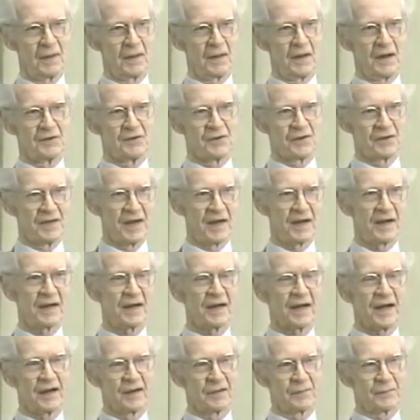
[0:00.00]
a
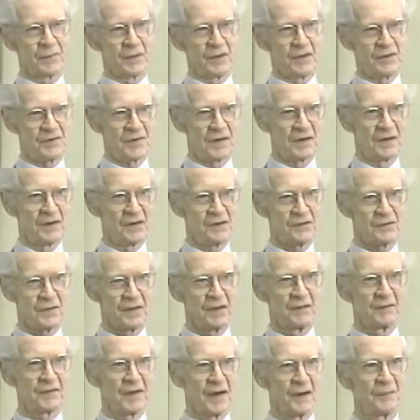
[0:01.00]
genetic and personal history
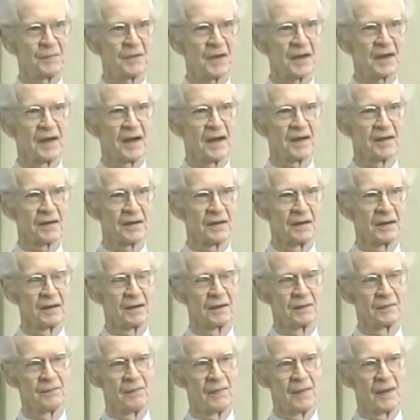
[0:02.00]
have come together
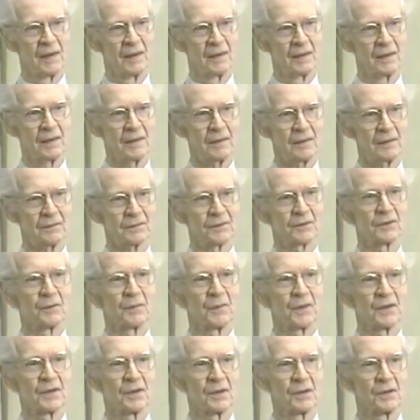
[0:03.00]
to
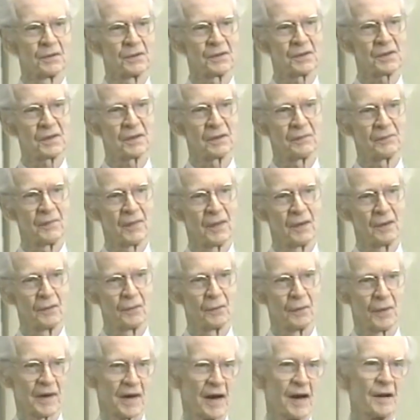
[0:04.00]
produce
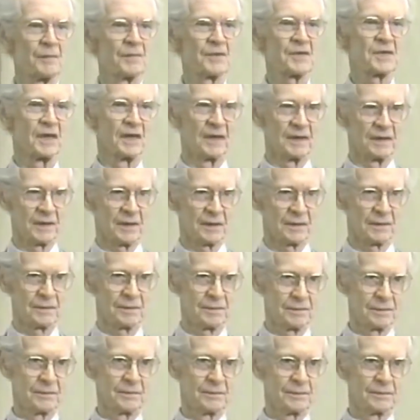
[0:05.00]
what I'm saying.
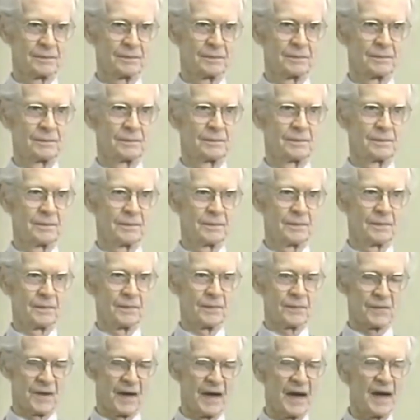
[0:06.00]

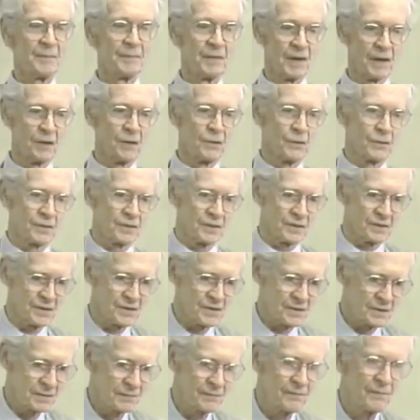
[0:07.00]
But I am a
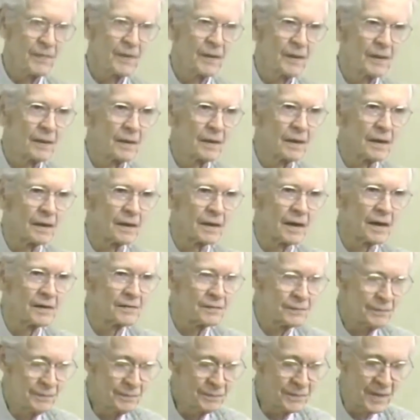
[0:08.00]
locus, and
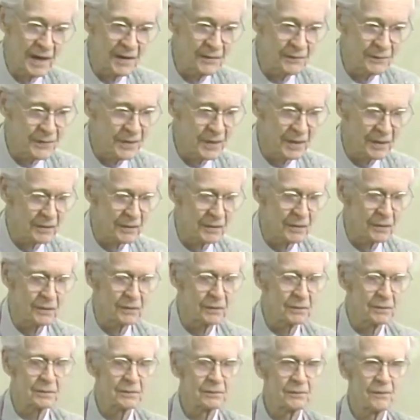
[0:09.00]
I, I feel
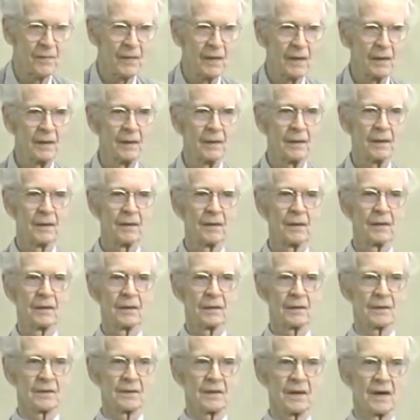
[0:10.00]
no,
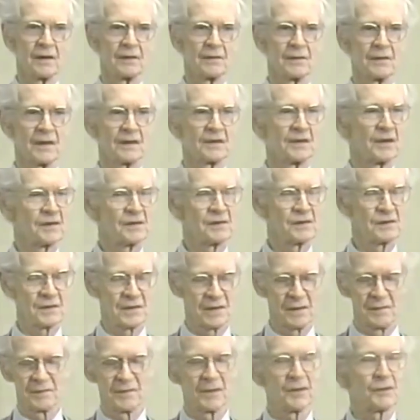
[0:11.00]
uh, I, that doesn't
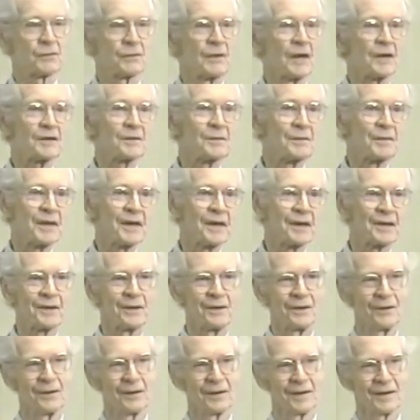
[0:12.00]
seem to threaten me at
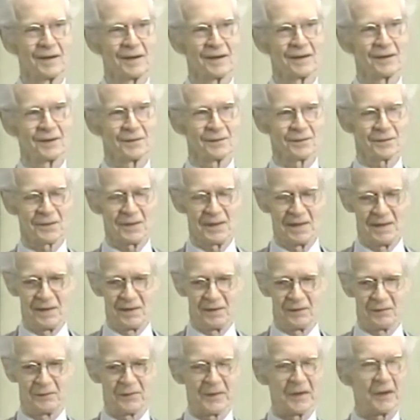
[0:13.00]
all. I don't
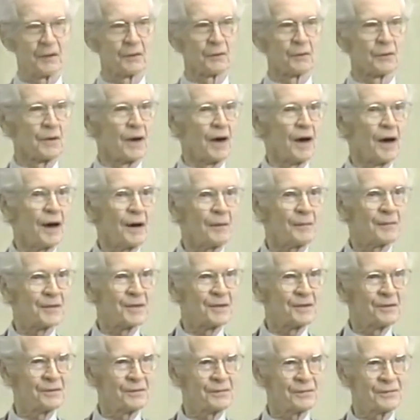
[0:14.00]
feel robbed
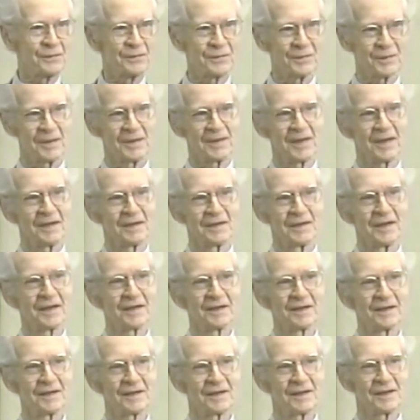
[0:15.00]
of any
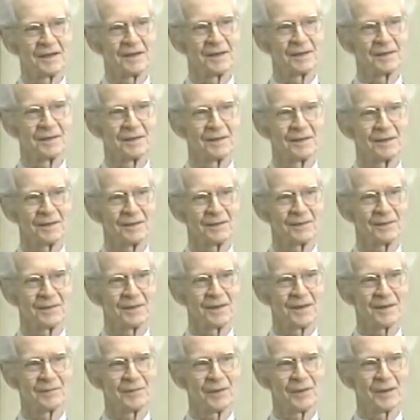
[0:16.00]
dignity,
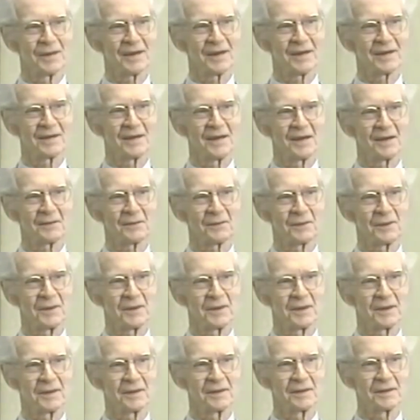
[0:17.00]
by putting it that
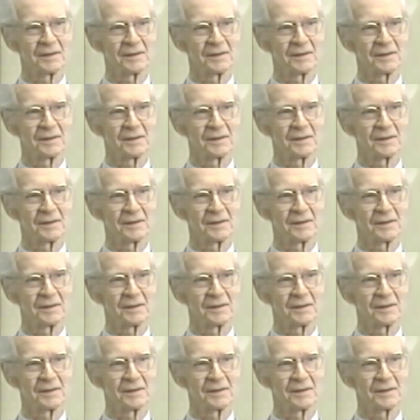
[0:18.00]
way.